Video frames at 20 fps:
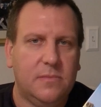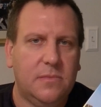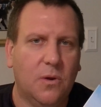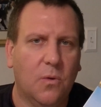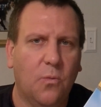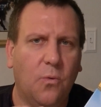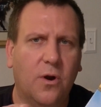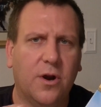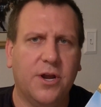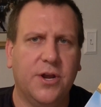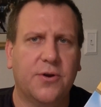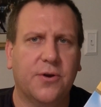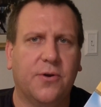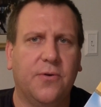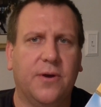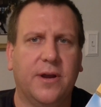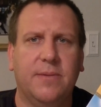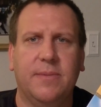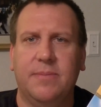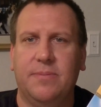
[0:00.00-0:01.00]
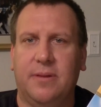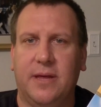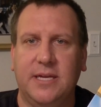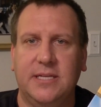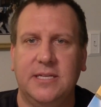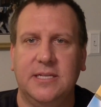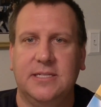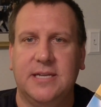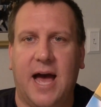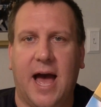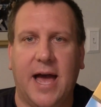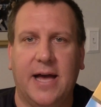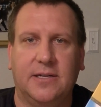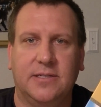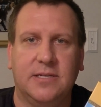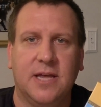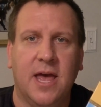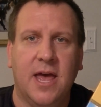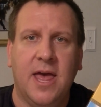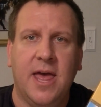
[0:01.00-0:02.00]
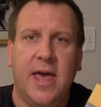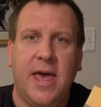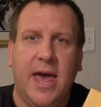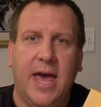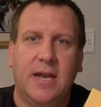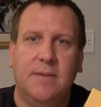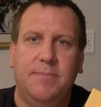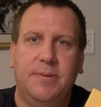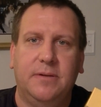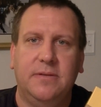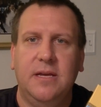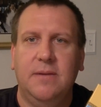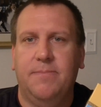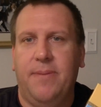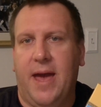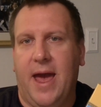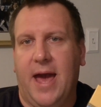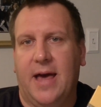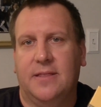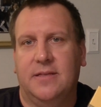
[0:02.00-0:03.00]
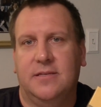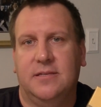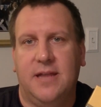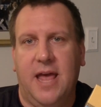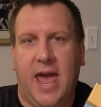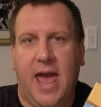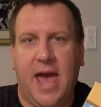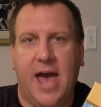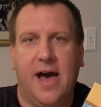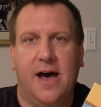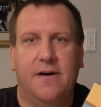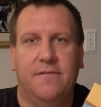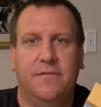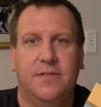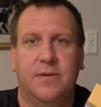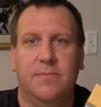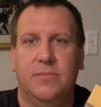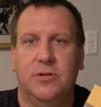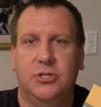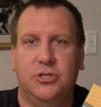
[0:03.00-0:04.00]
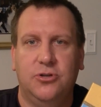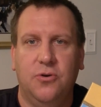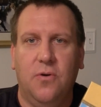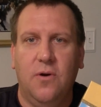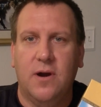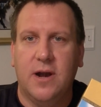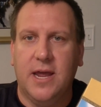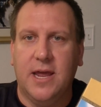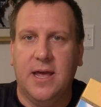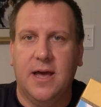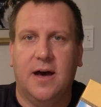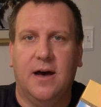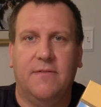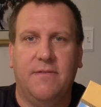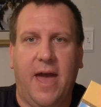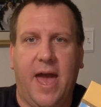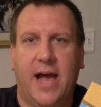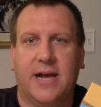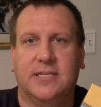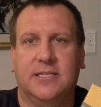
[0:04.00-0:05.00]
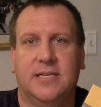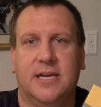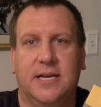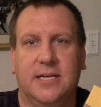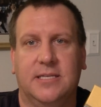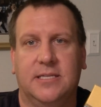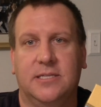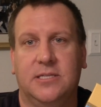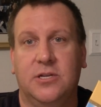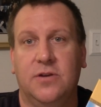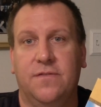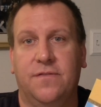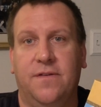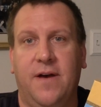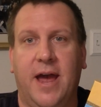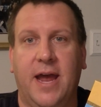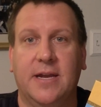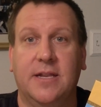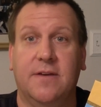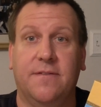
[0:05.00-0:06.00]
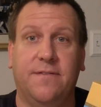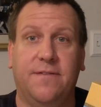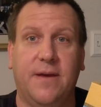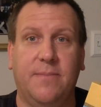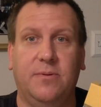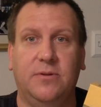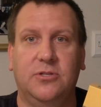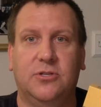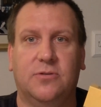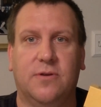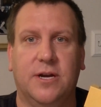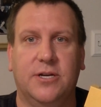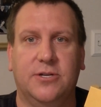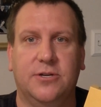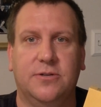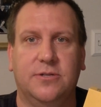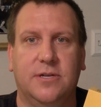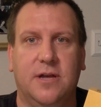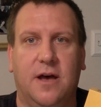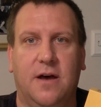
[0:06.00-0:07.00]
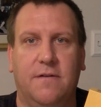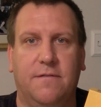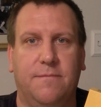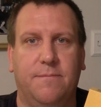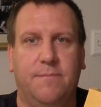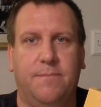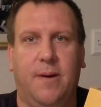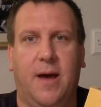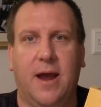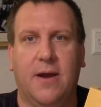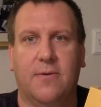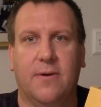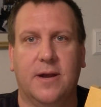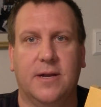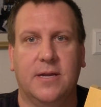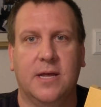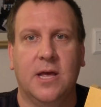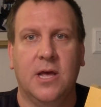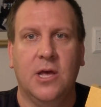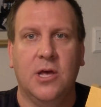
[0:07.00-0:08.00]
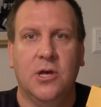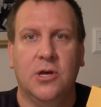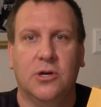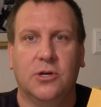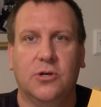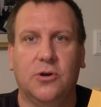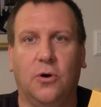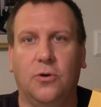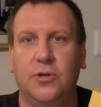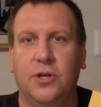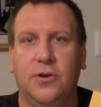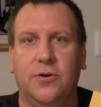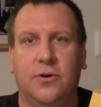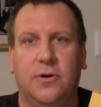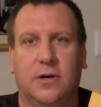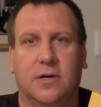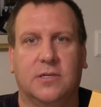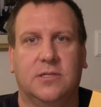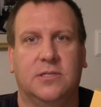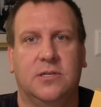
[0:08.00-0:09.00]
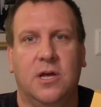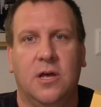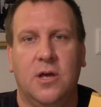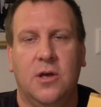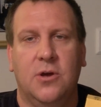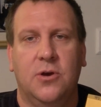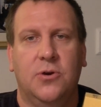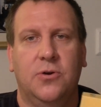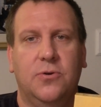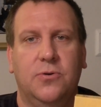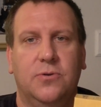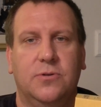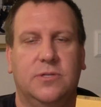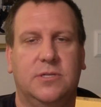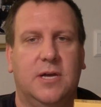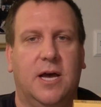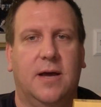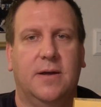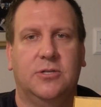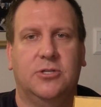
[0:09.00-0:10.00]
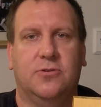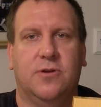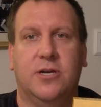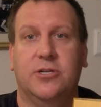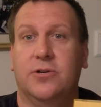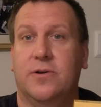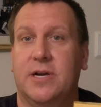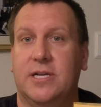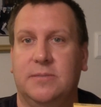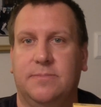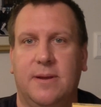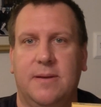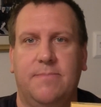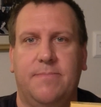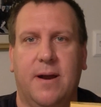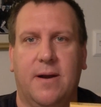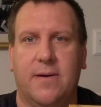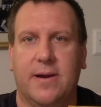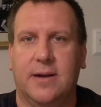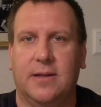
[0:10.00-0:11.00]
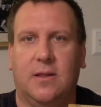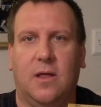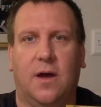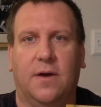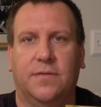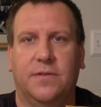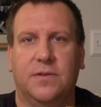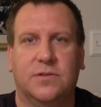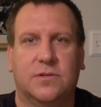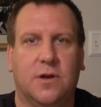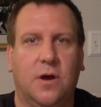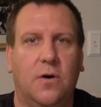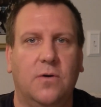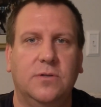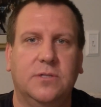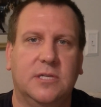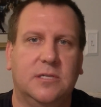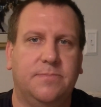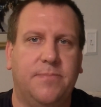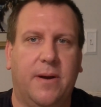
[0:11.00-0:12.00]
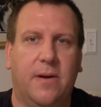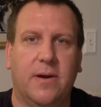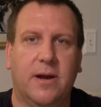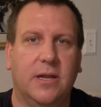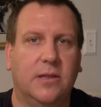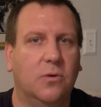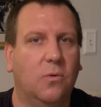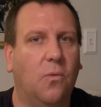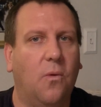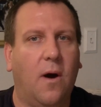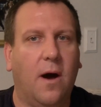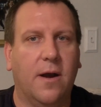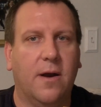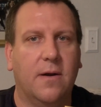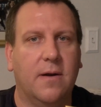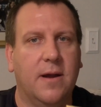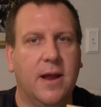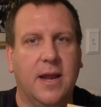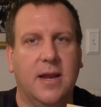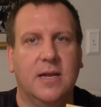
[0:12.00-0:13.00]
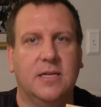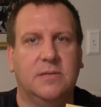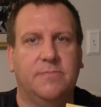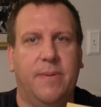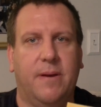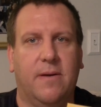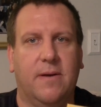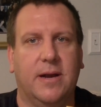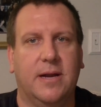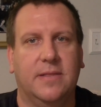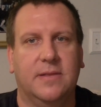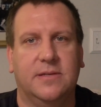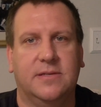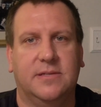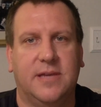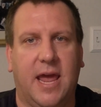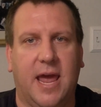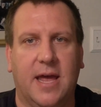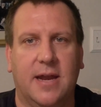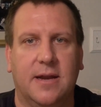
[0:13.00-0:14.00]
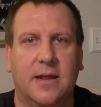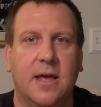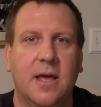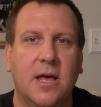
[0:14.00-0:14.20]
where you're going to be placing tiles and building paths to have the majority of access to find the fabled treasures of pirate Golden Hooks, whose treasure has been buried along this coast. It's buried in the water, and it's buried in the sand.